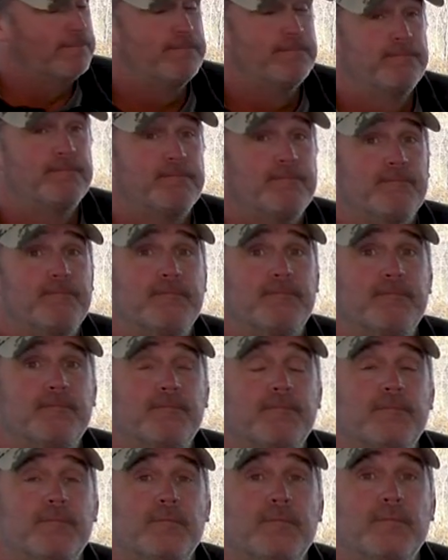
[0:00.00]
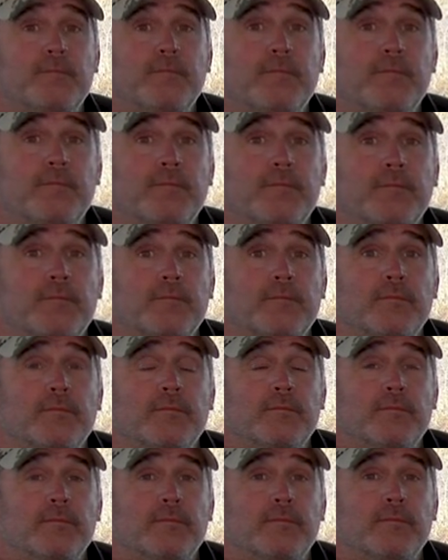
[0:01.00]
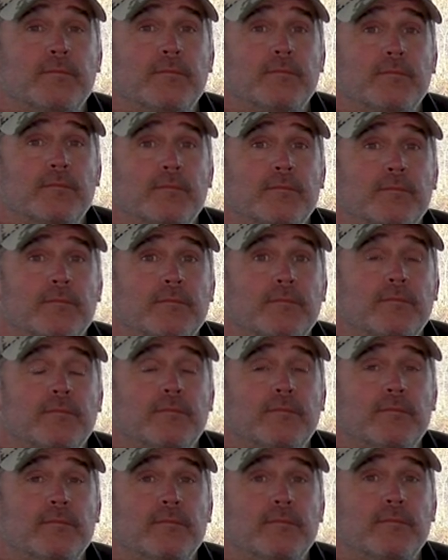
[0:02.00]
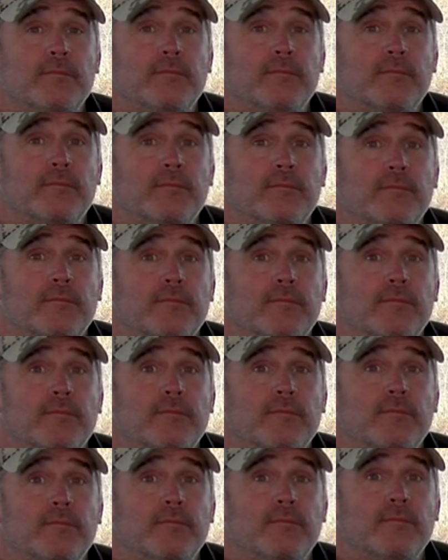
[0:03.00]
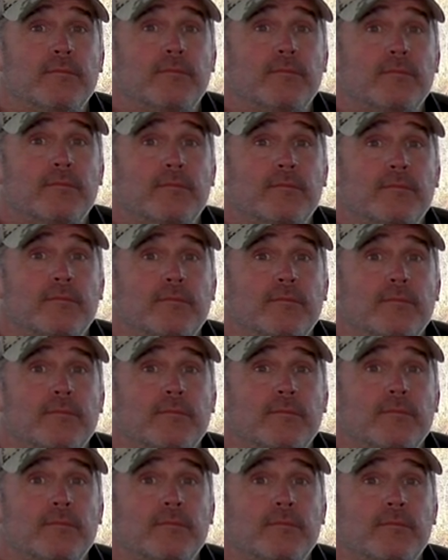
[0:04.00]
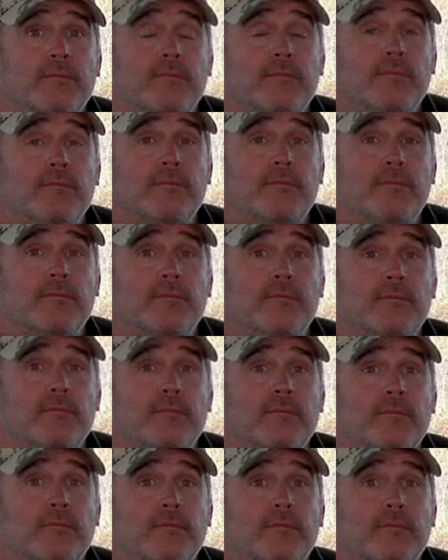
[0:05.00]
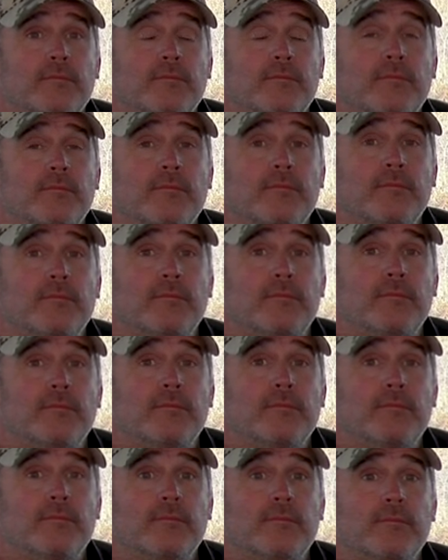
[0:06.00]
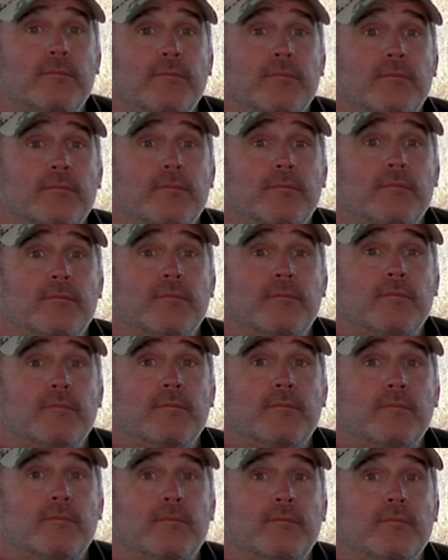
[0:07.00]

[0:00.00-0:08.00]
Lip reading: The person shown says nothing.